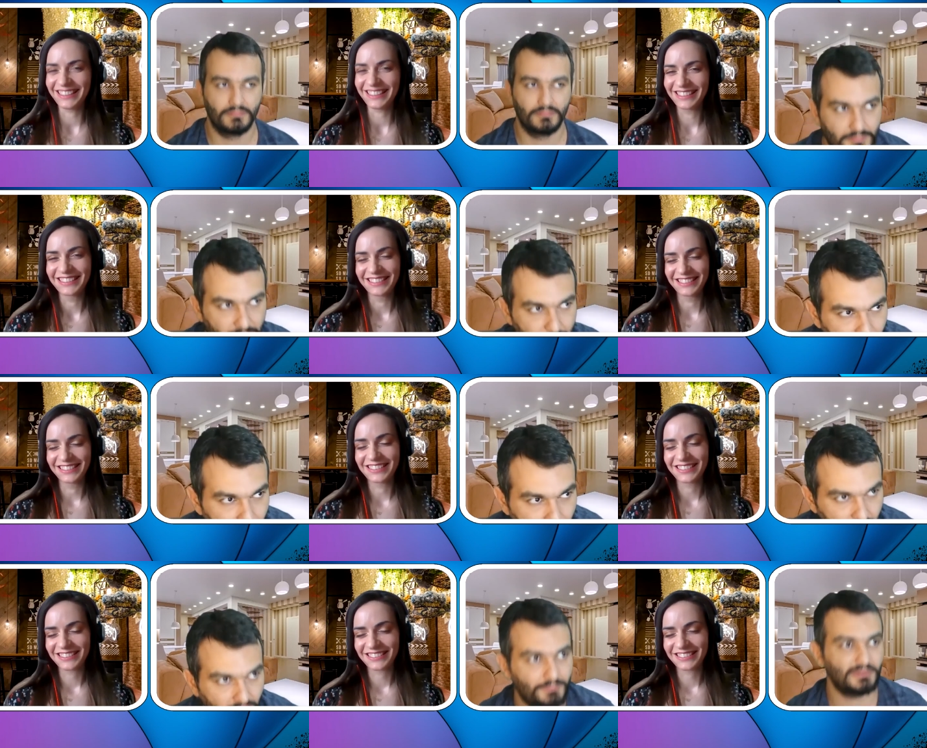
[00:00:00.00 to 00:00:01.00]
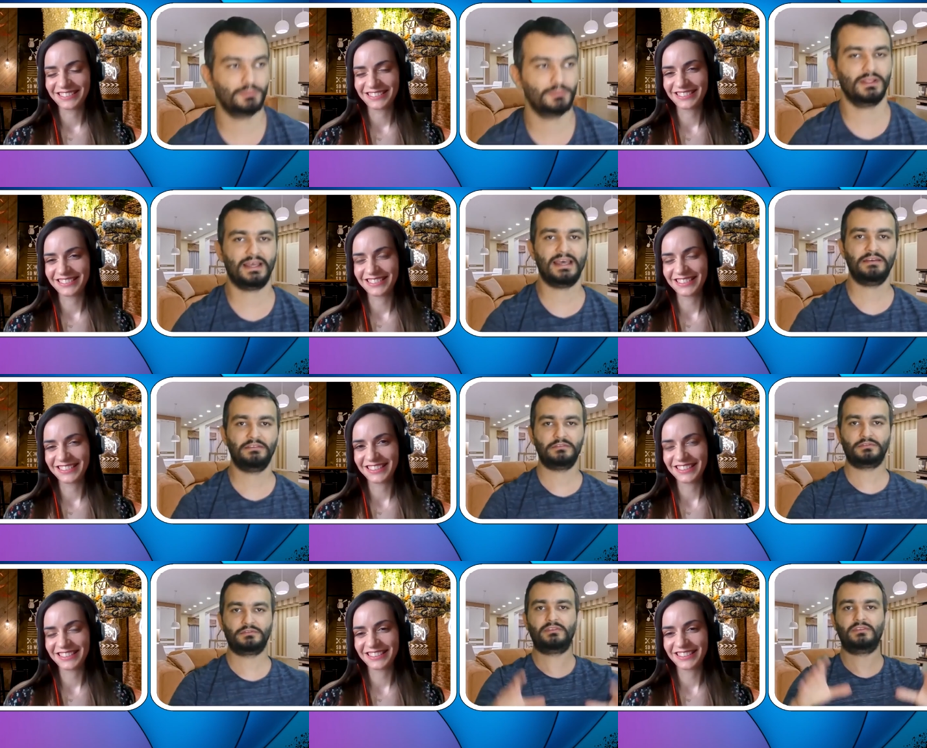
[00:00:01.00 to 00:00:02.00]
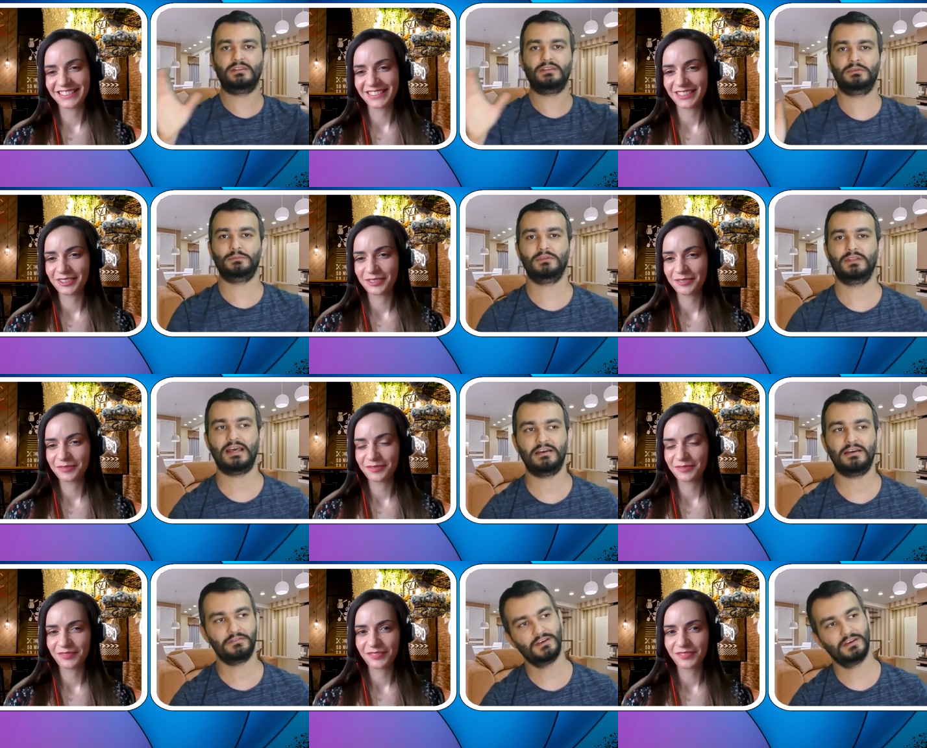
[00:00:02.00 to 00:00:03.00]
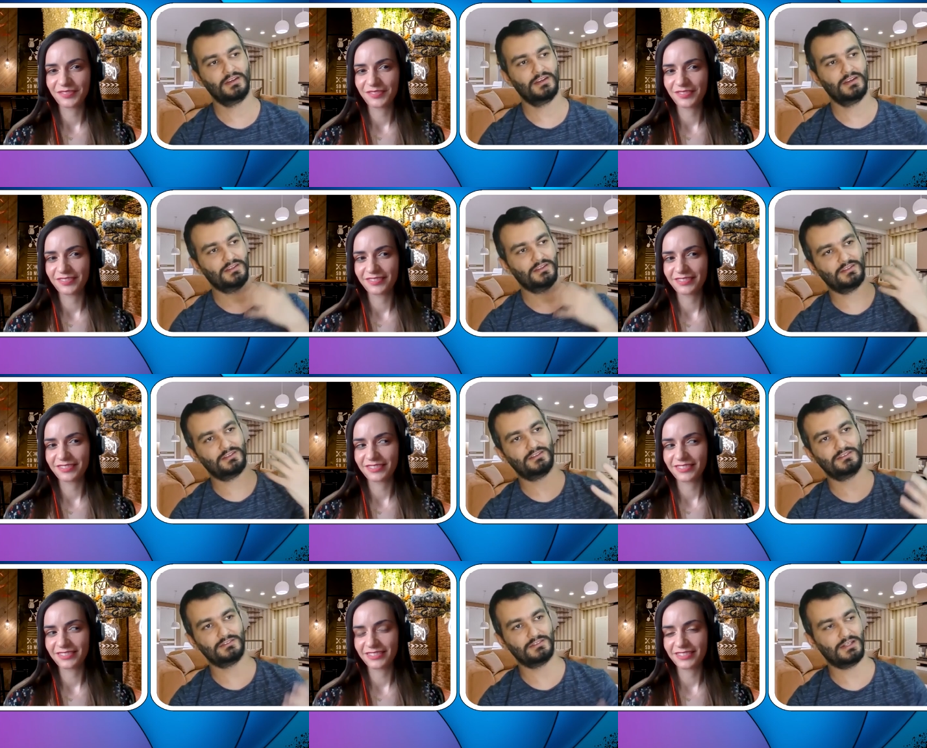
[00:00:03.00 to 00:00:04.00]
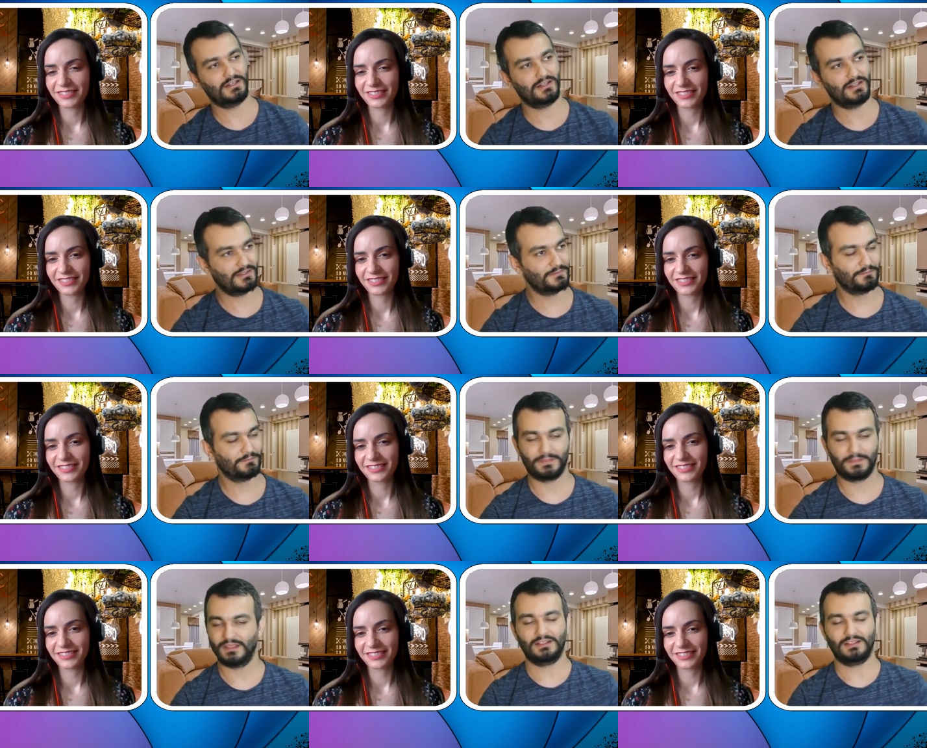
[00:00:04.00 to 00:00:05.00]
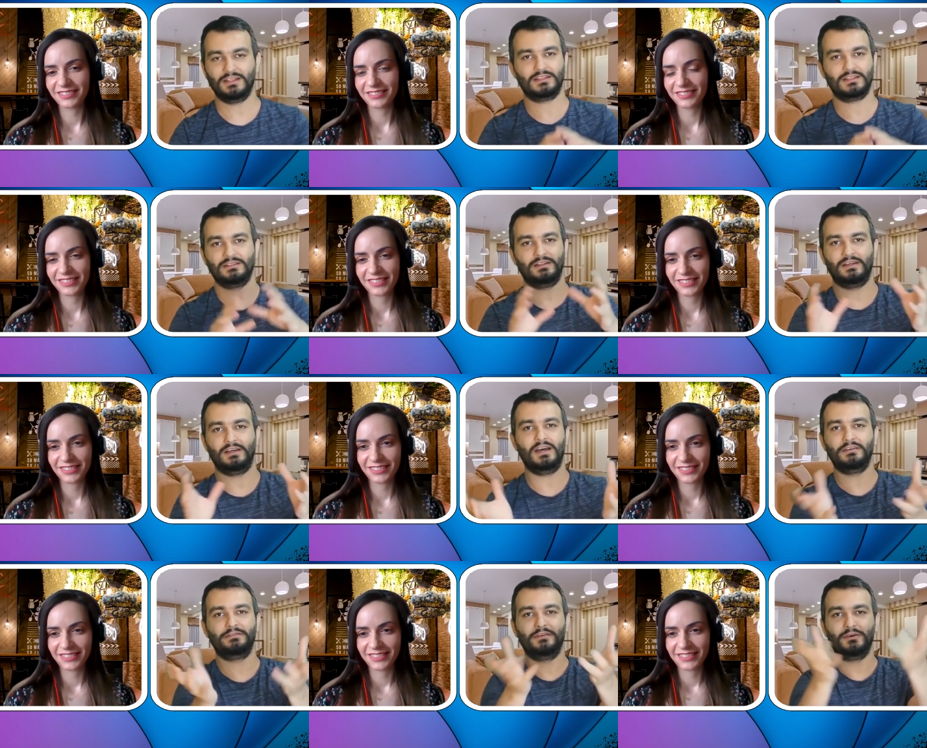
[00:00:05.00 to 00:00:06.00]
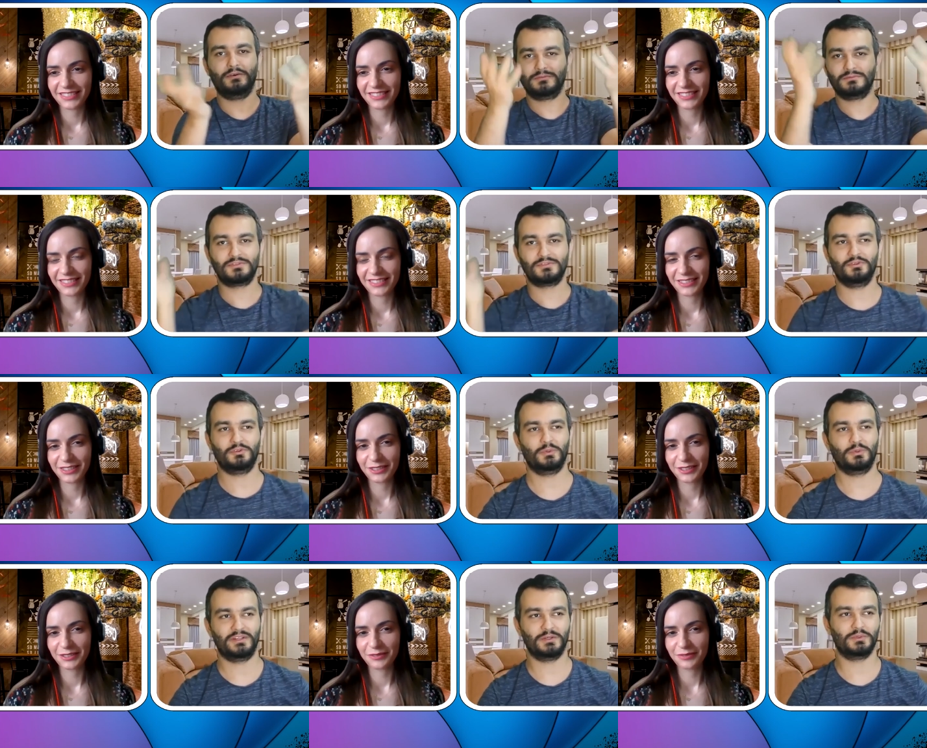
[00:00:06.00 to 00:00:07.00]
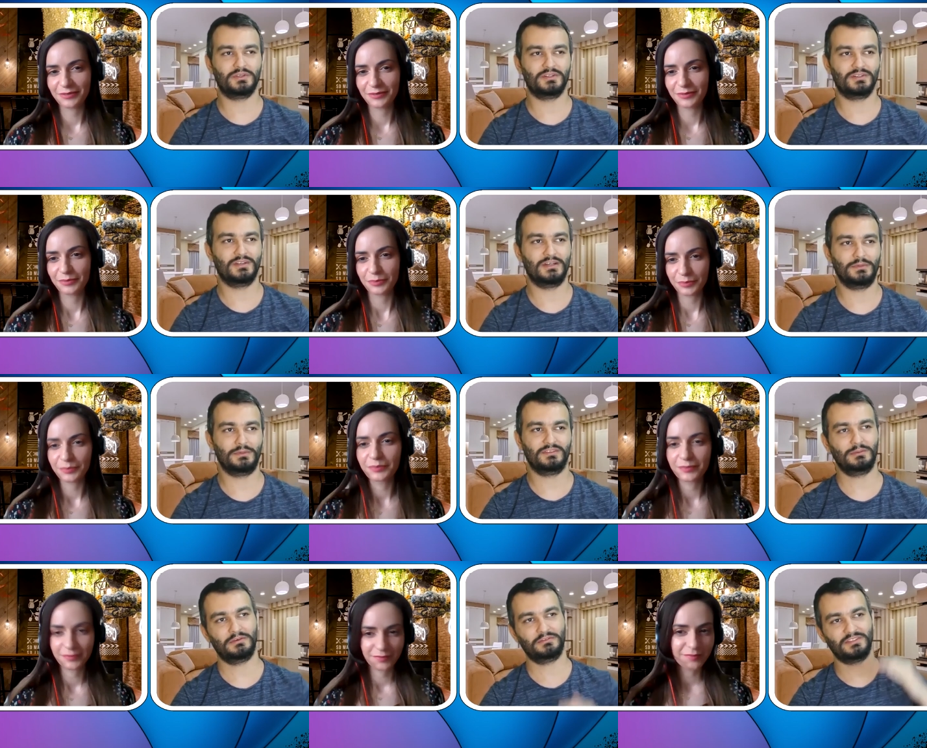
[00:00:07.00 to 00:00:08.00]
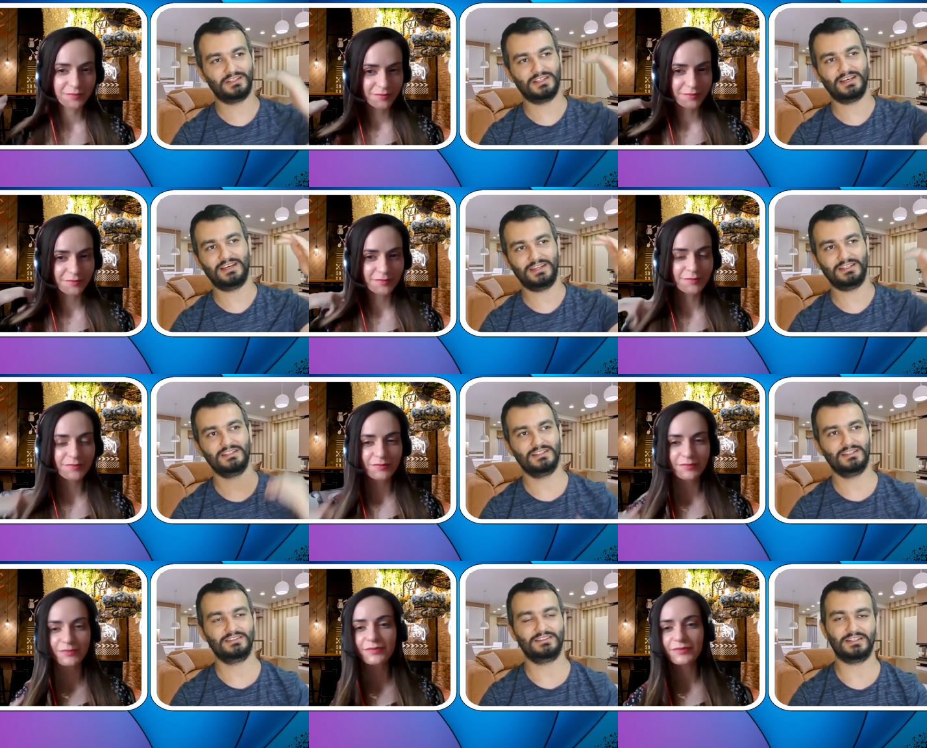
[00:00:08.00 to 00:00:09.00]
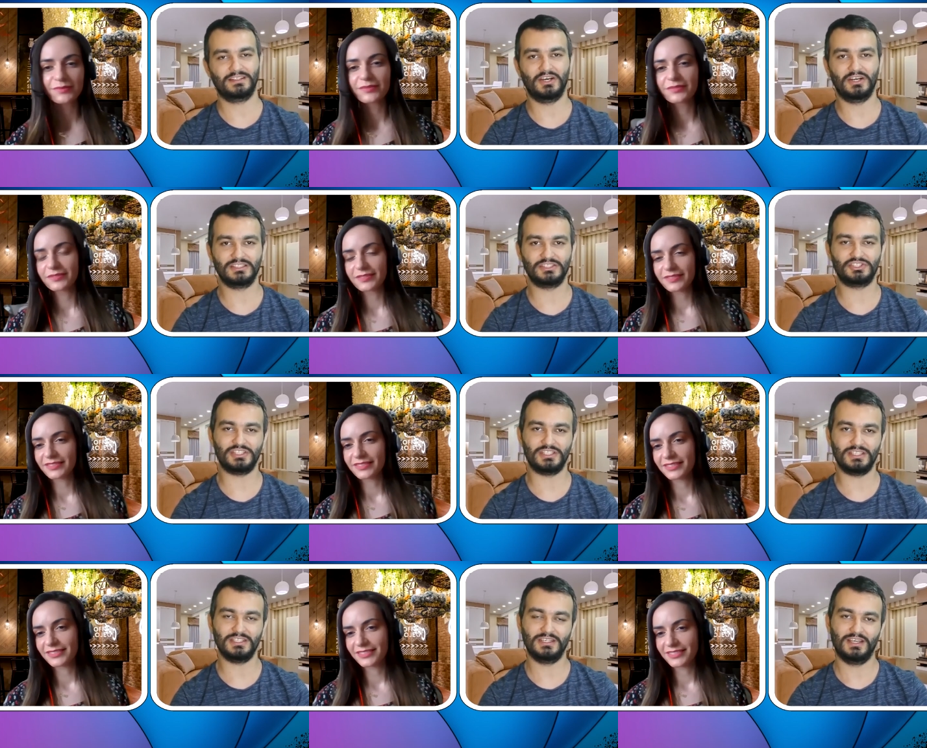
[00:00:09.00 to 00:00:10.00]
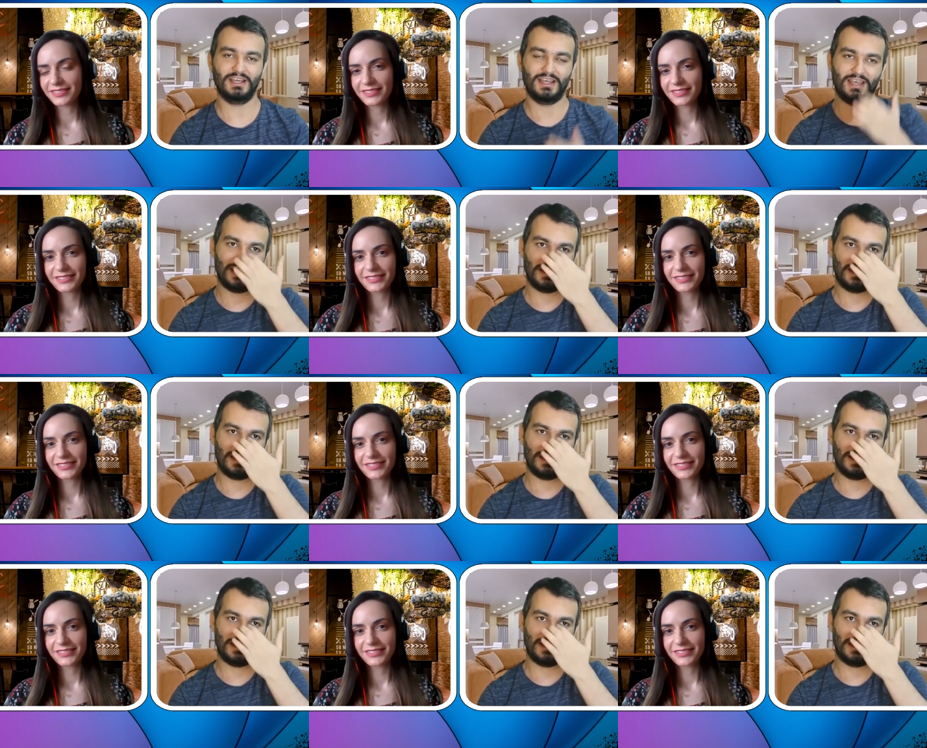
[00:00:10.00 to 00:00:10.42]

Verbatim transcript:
Speaker 1: mm-hmm. people people have everything people have you know uh like uh, iphones or whatever i mean top of the line technology